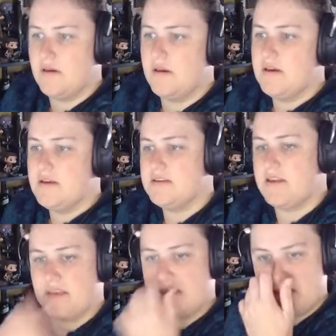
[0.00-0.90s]

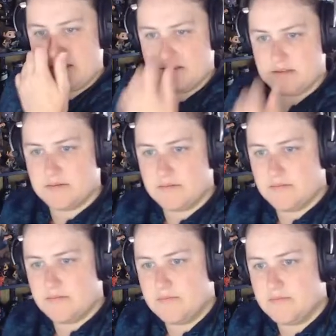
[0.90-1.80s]
Southern gate,
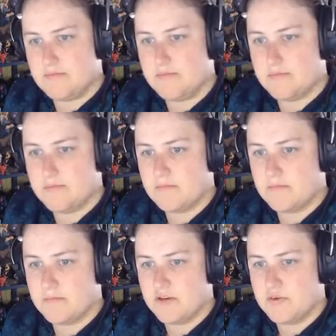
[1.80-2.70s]

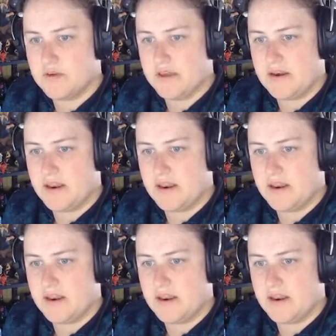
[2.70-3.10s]
which we can